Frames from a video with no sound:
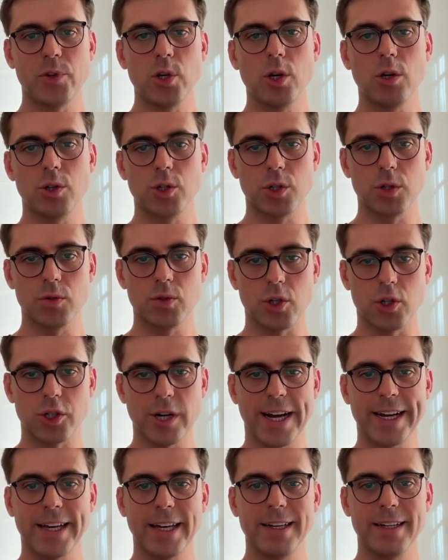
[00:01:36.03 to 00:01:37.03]
You can choose a
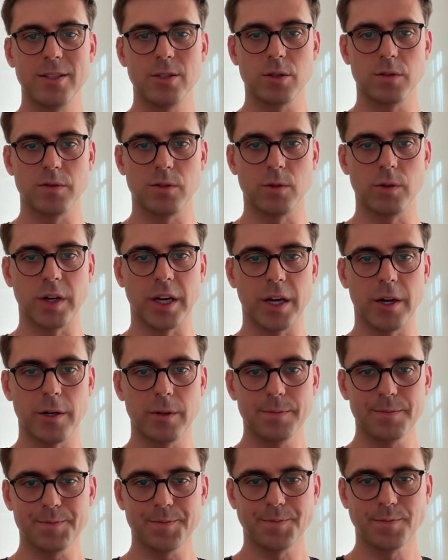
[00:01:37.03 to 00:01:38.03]
tracking interval
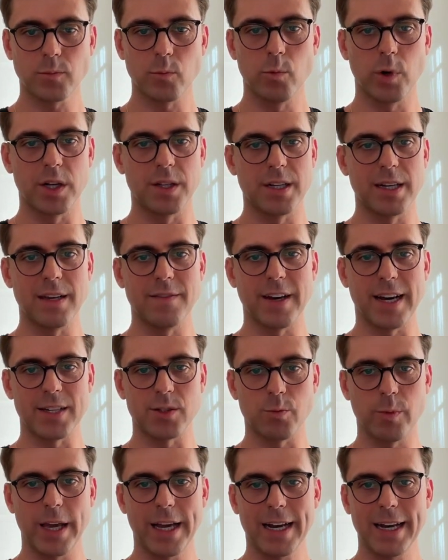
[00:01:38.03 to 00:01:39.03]
here. We're going to leave it
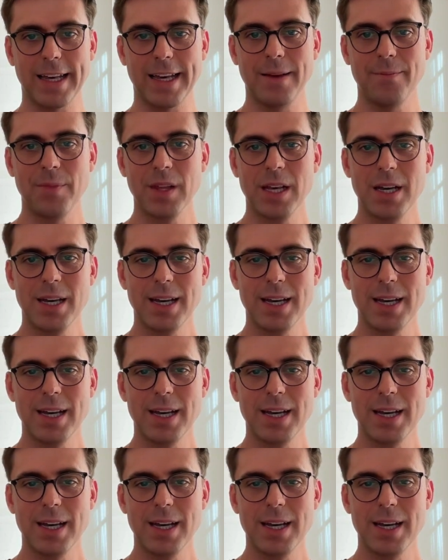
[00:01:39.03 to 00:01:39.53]
as weekly.